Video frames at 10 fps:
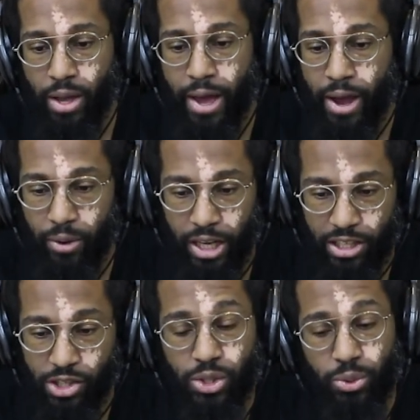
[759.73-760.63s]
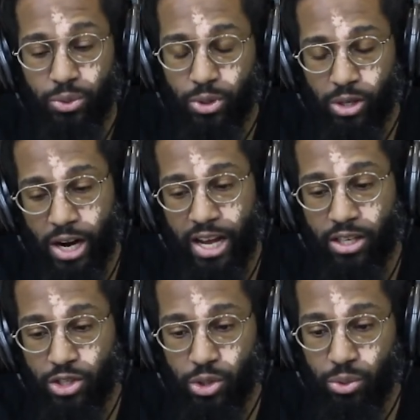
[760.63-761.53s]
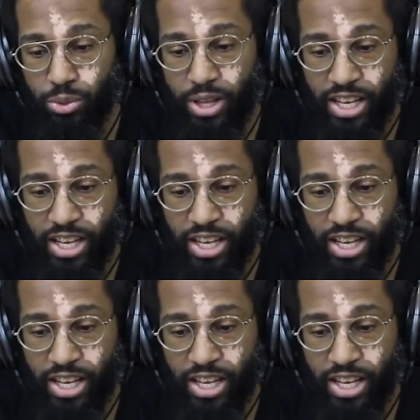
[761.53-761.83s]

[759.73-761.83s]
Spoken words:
how in tune or out of tune